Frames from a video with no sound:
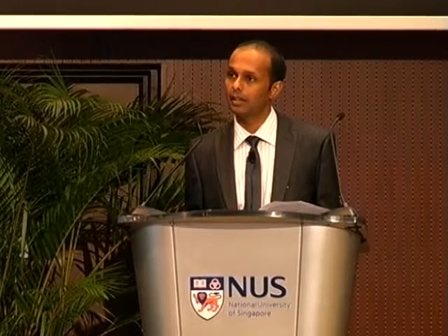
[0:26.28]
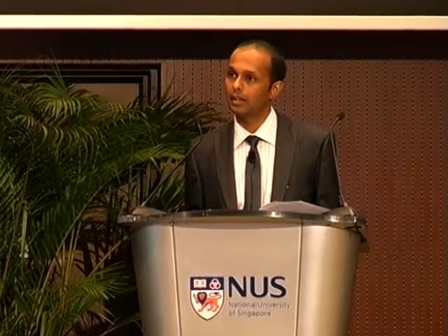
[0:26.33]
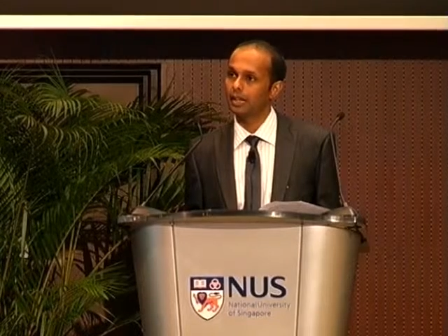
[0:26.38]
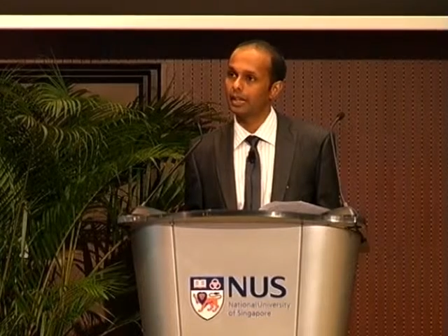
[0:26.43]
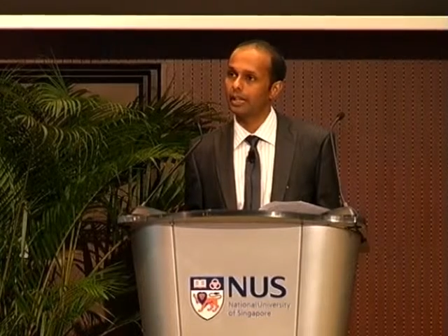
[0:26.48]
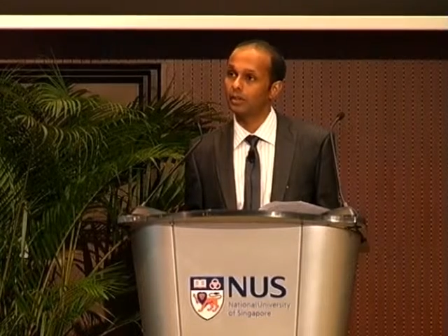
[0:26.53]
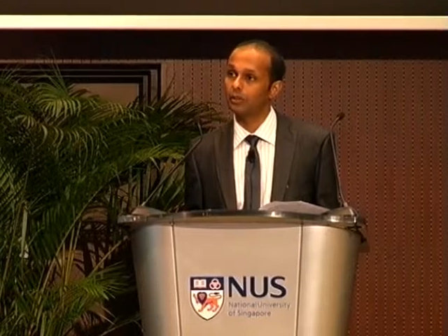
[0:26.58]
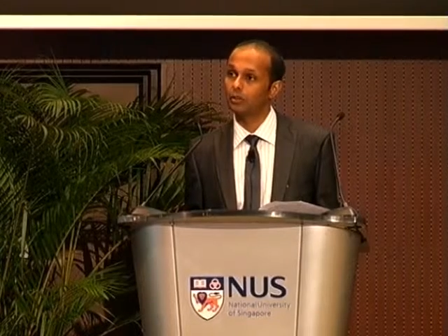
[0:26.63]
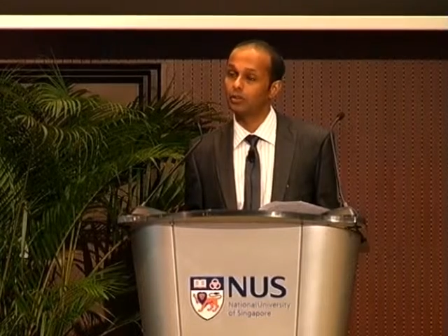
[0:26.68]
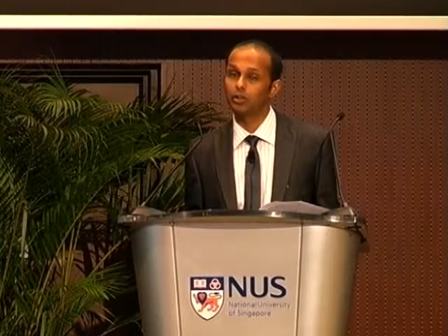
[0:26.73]

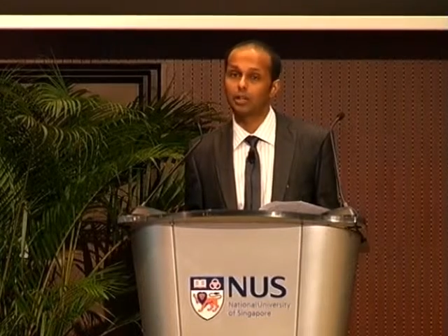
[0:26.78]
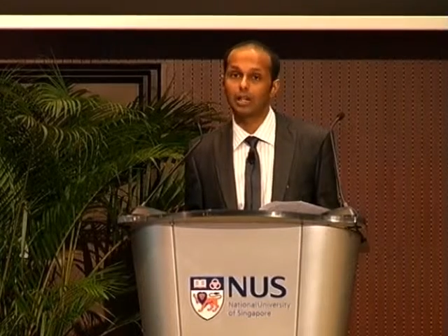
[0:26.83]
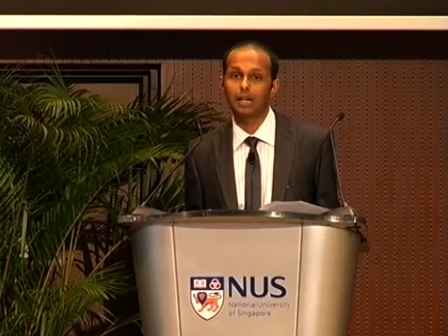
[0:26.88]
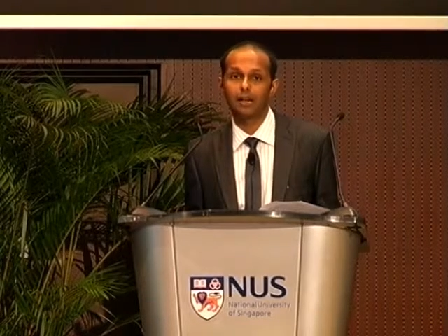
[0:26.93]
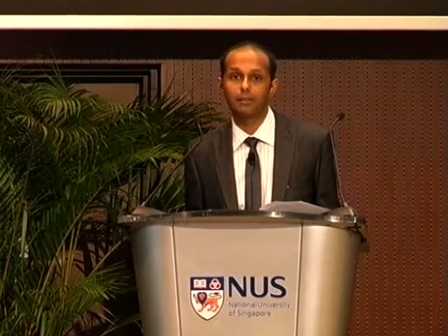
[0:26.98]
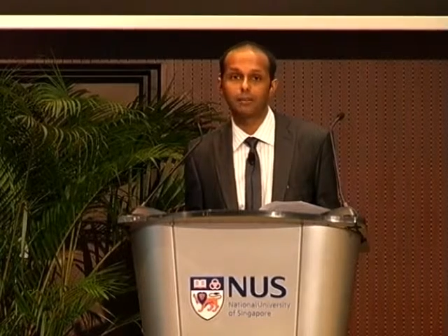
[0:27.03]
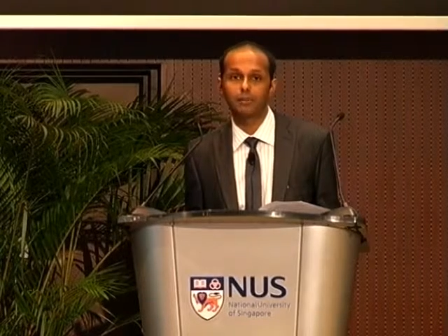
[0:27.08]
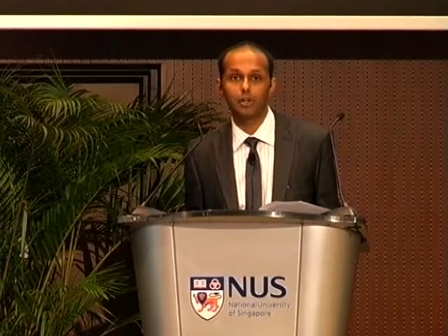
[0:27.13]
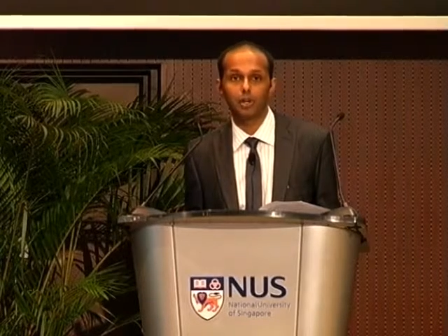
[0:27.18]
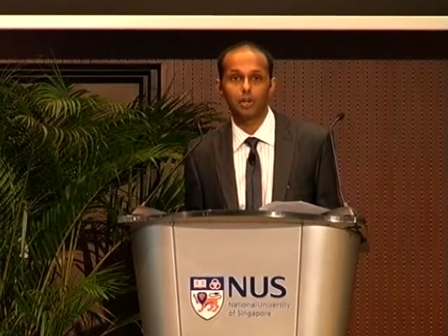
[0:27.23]
It also
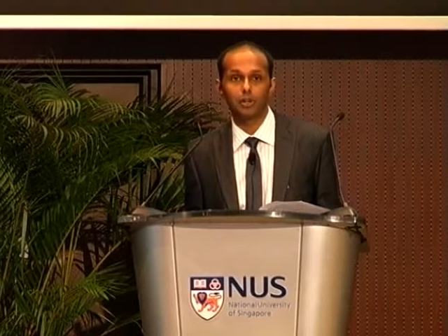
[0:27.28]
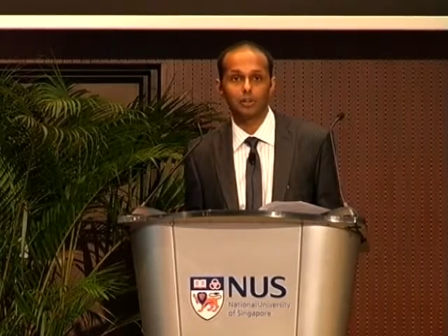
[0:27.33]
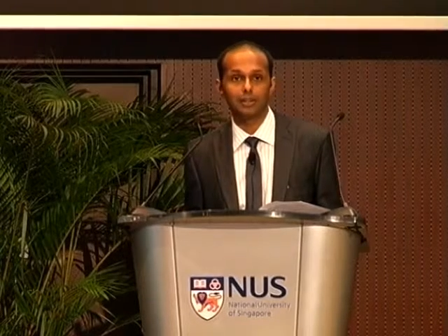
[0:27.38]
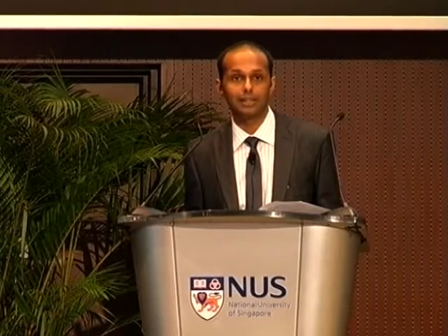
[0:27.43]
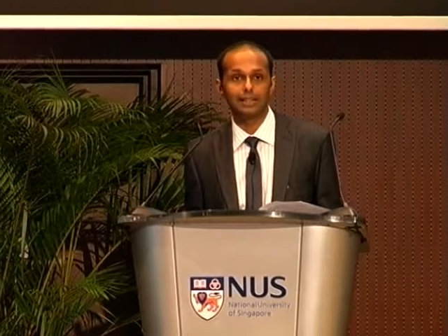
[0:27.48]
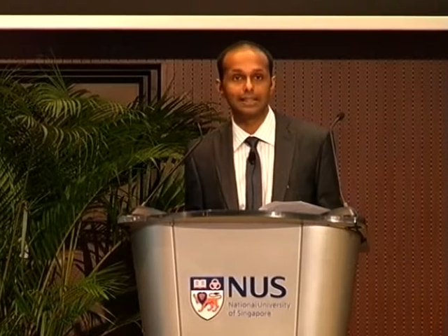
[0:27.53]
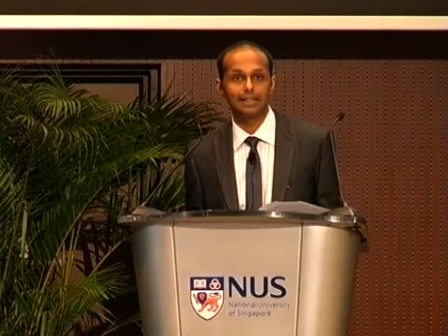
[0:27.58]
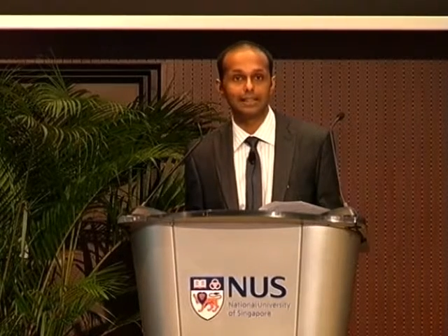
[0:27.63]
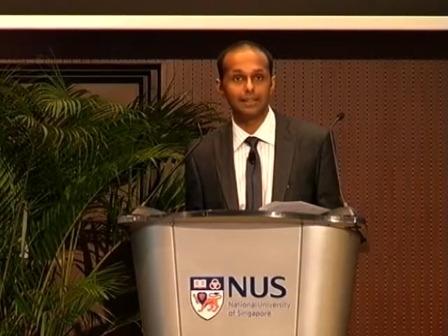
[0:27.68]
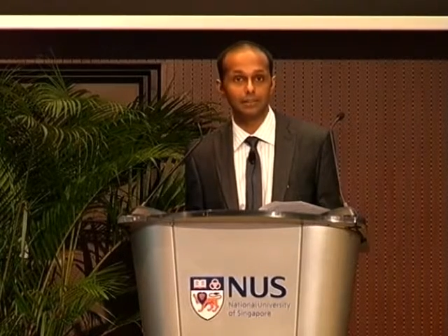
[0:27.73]
comes hot on the
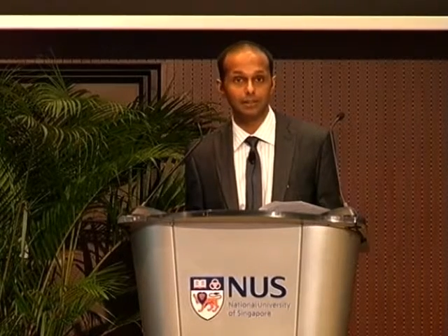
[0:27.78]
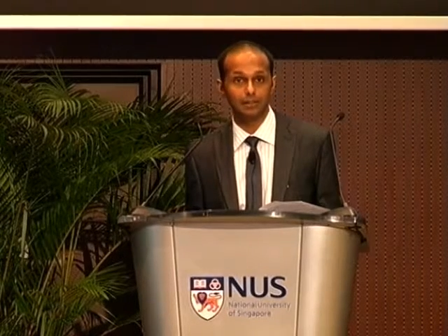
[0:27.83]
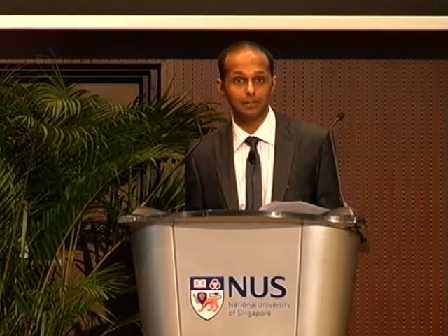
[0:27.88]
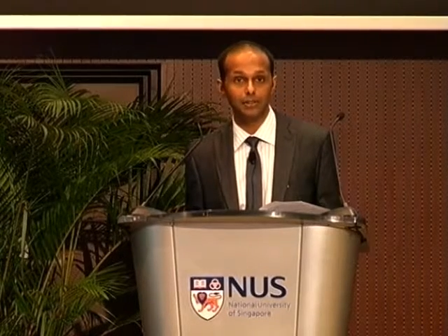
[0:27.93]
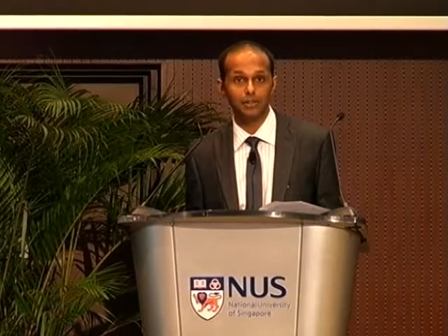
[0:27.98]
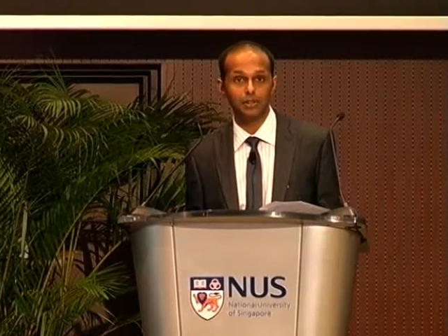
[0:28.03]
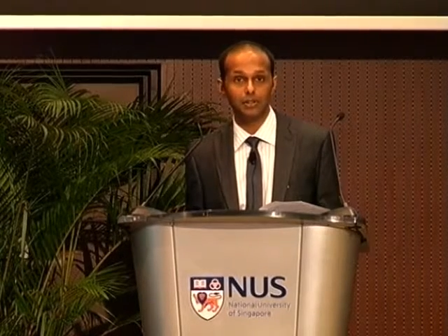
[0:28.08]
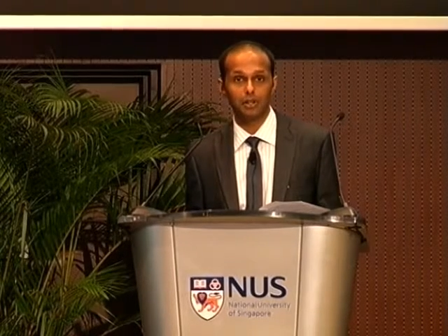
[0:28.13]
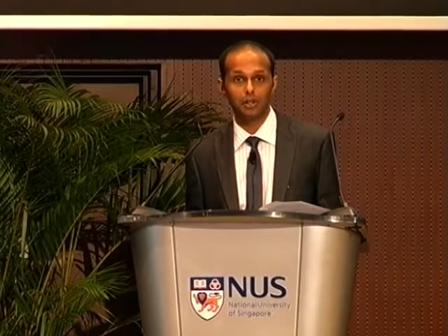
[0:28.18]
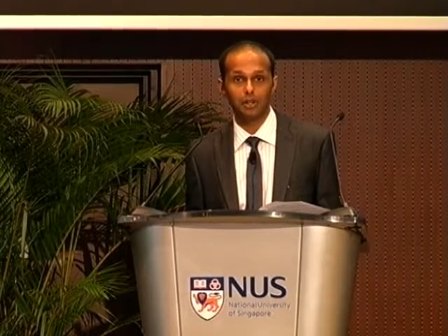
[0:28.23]

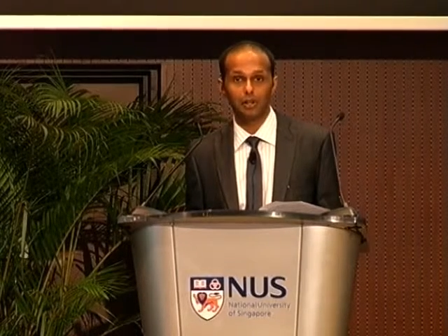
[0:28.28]
heels